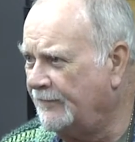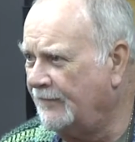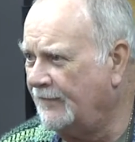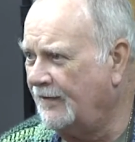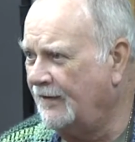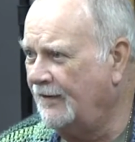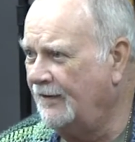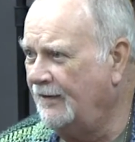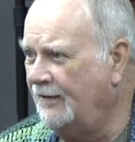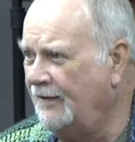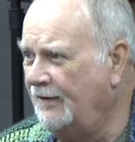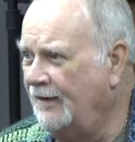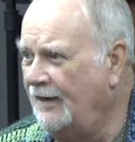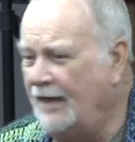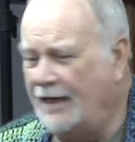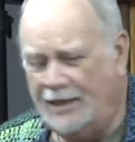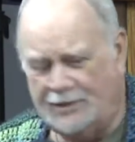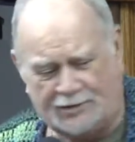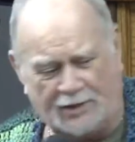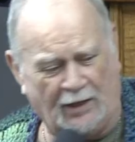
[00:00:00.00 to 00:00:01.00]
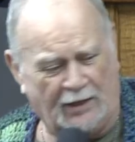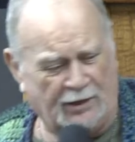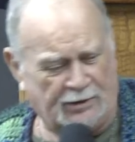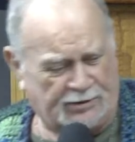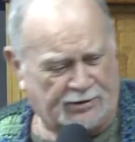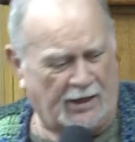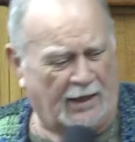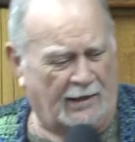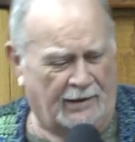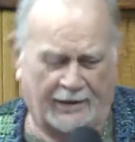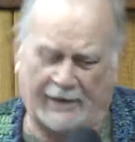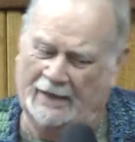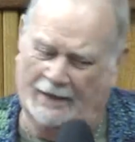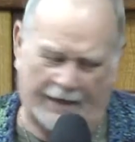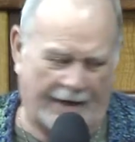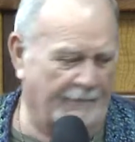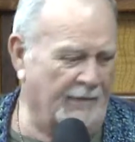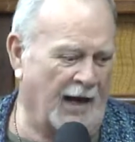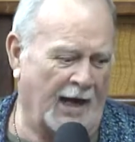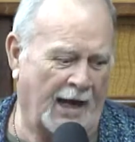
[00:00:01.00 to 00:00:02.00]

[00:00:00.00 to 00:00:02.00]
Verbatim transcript: and rattle your teeth.